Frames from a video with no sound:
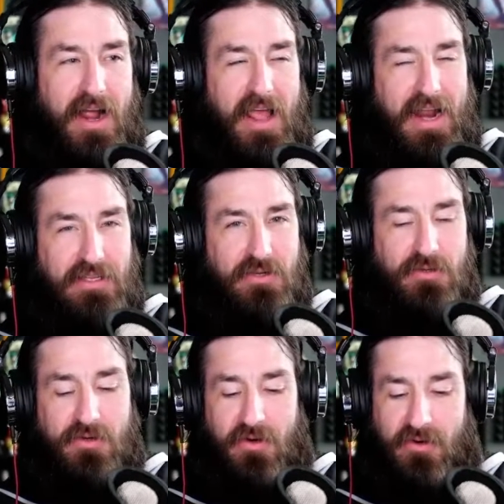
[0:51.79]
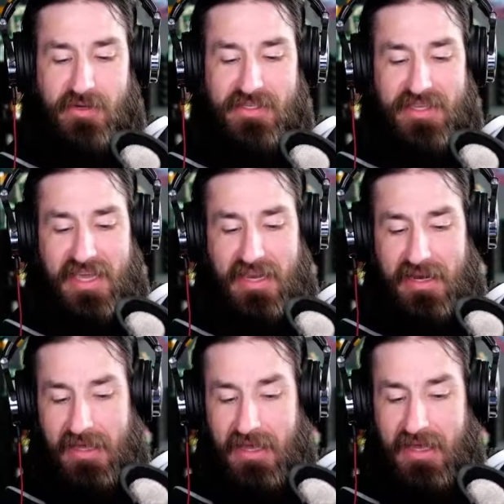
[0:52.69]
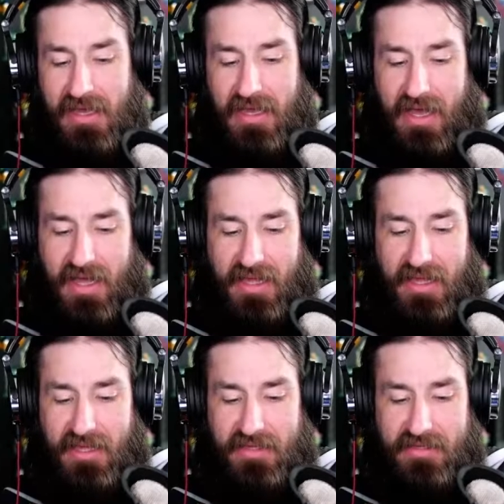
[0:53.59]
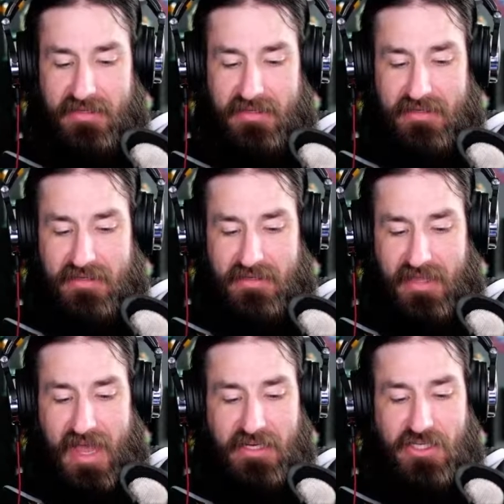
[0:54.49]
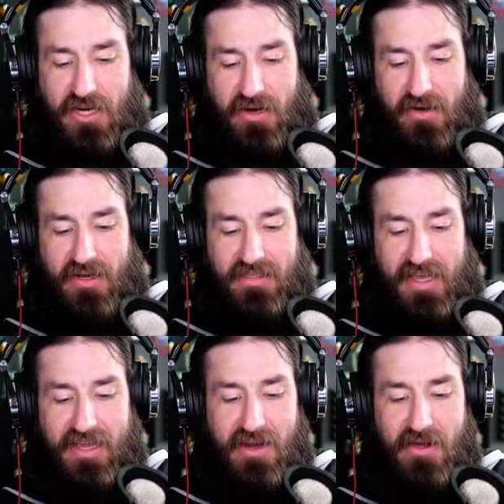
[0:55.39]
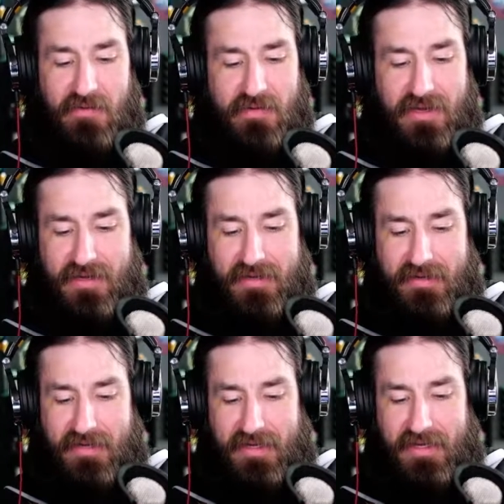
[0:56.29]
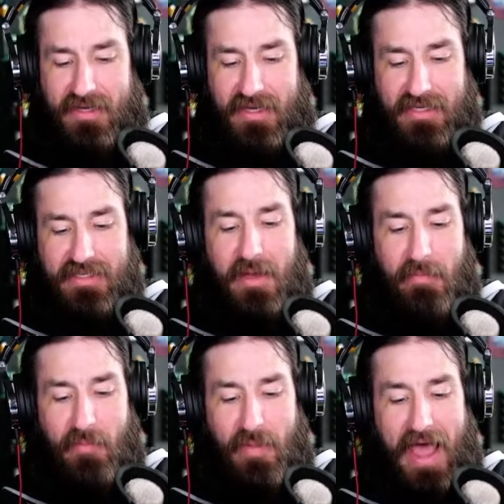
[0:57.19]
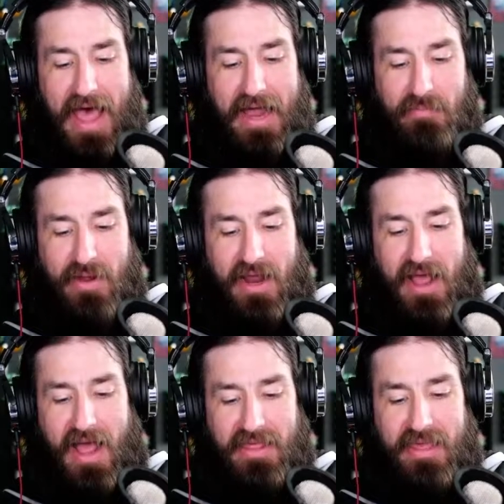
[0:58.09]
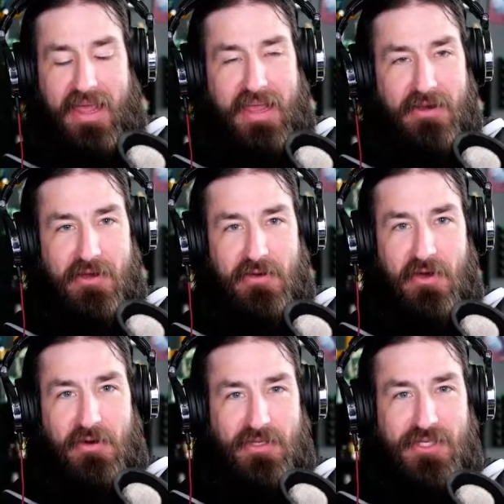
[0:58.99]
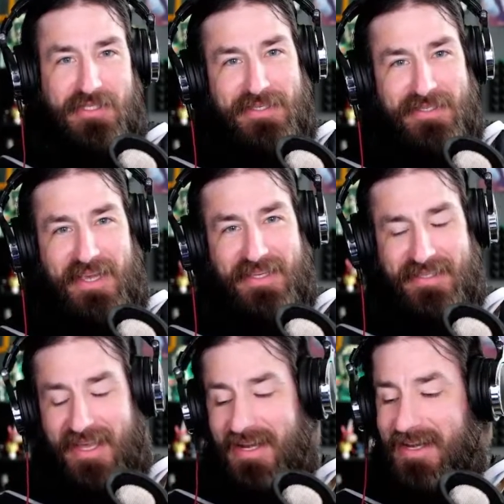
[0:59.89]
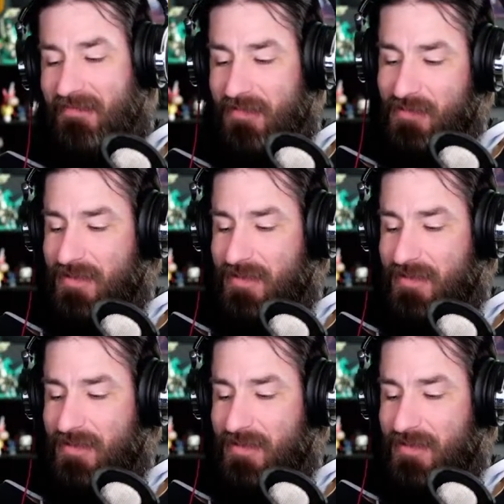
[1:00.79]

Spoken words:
I told Christine uh, last year, I was like, it's not bad, but I think I can notice just a slight difference.